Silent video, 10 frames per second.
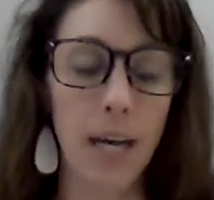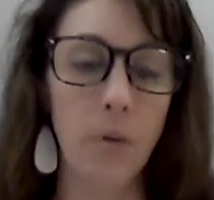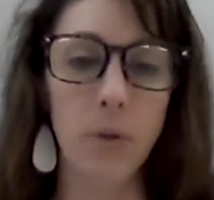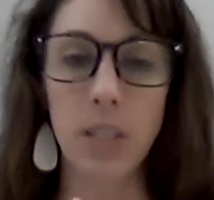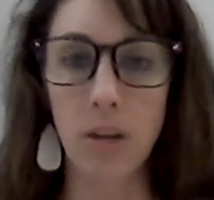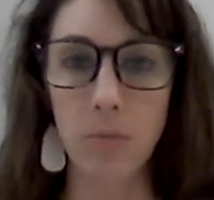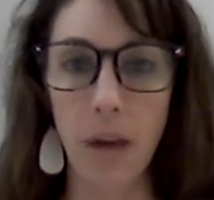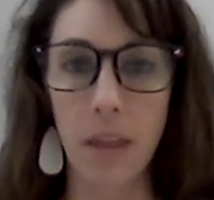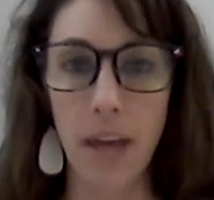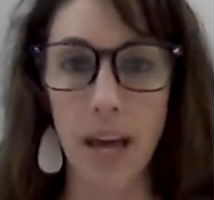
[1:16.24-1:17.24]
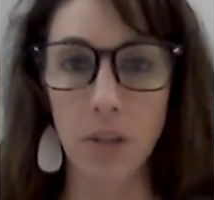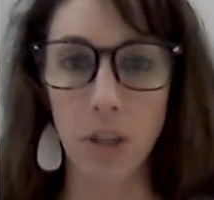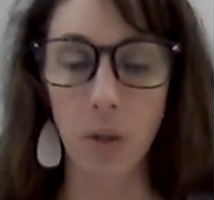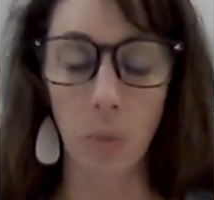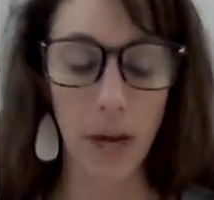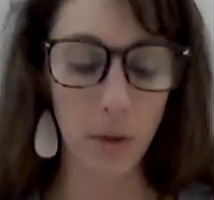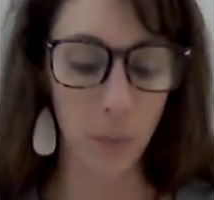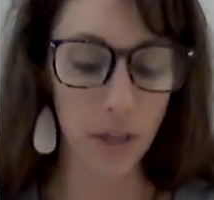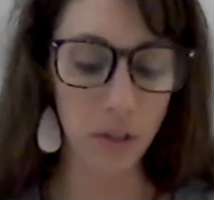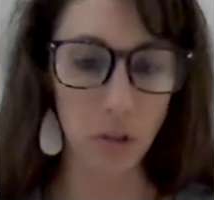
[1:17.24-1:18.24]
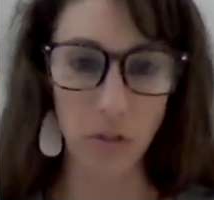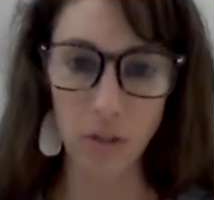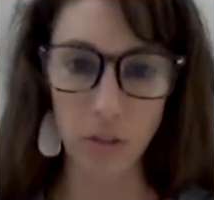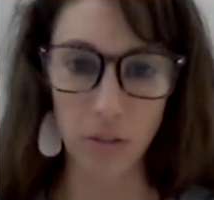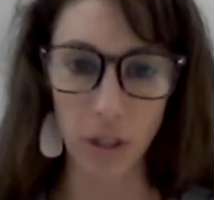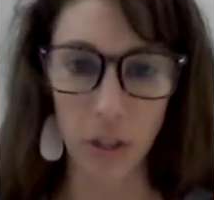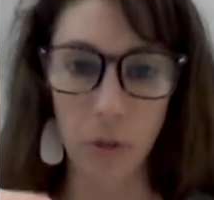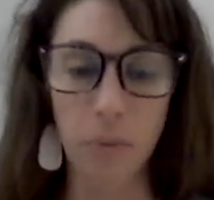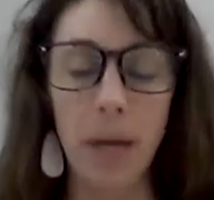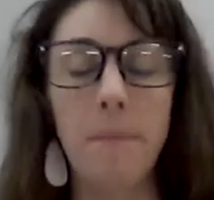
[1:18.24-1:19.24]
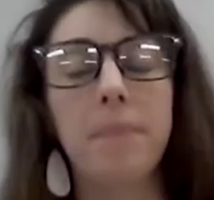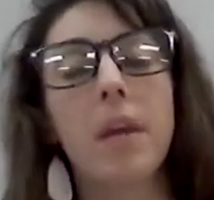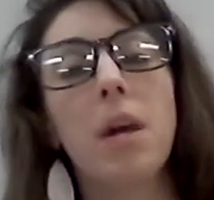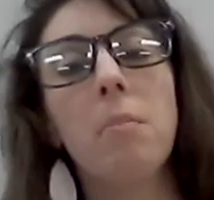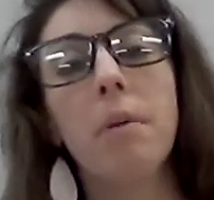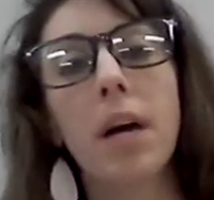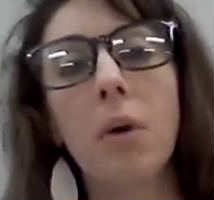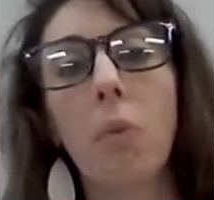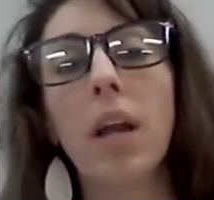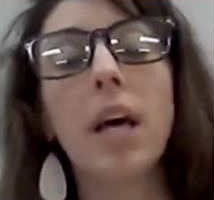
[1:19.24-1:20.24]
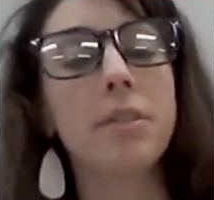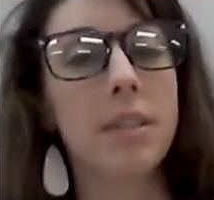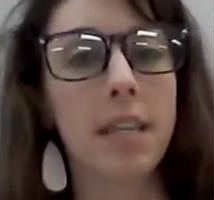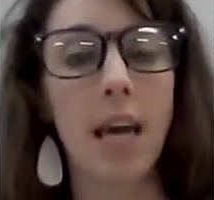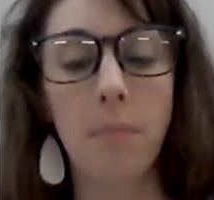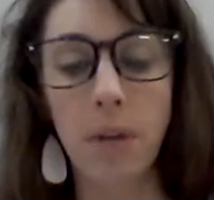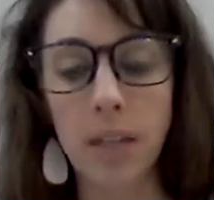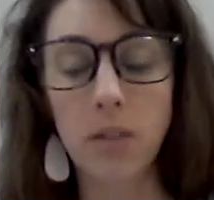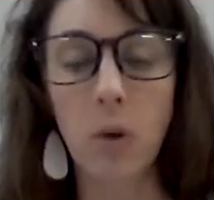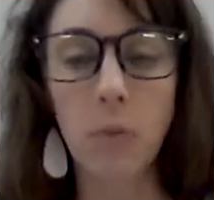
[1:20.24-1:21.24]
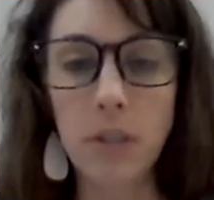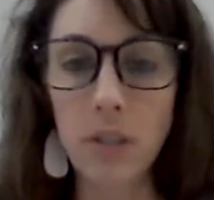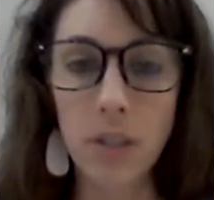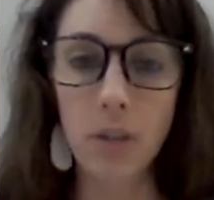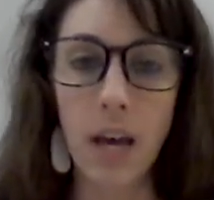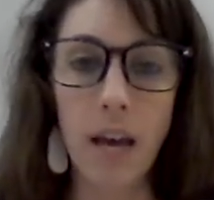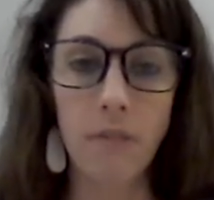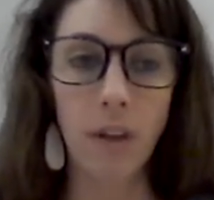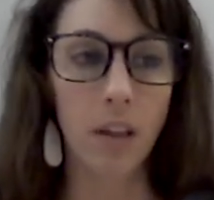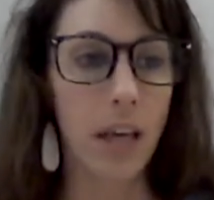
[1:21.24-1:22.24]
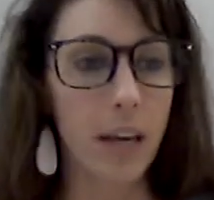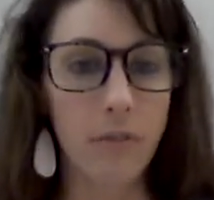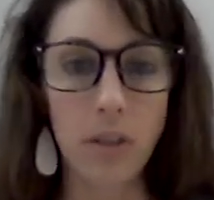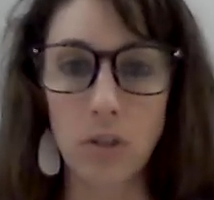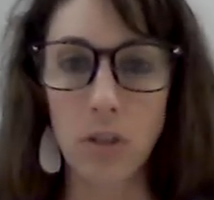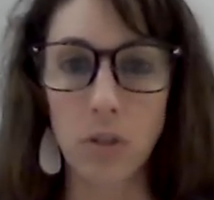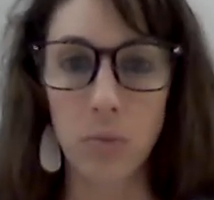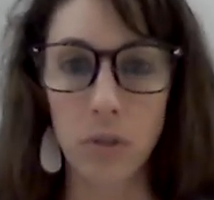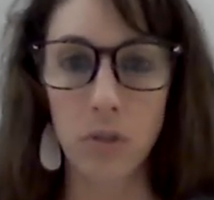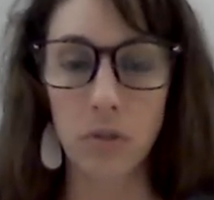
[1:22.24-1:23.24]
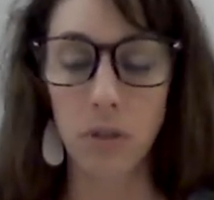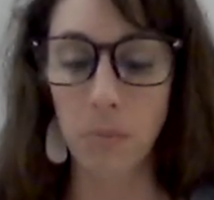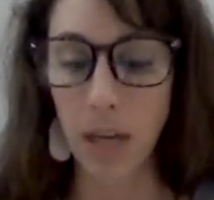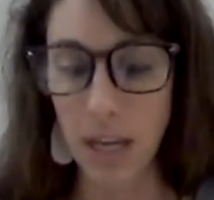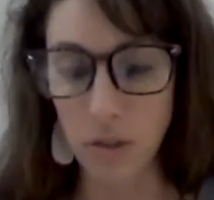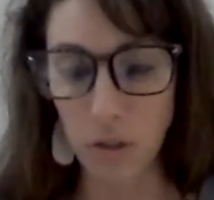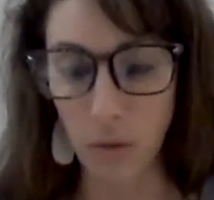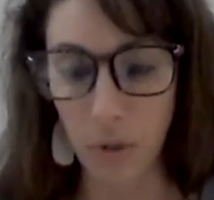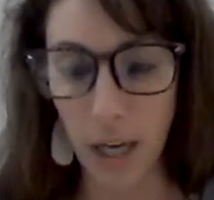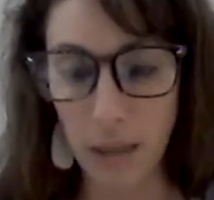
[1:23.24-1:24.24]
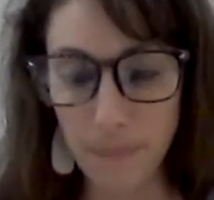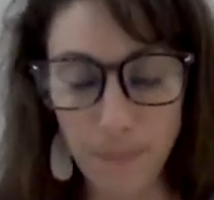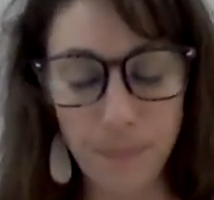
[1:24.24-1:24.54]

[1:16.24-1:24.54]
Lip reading: We talked about that during the Wild West unit just a little bit. But what else is happening? So we still have a lot of issues with discrimination, okay?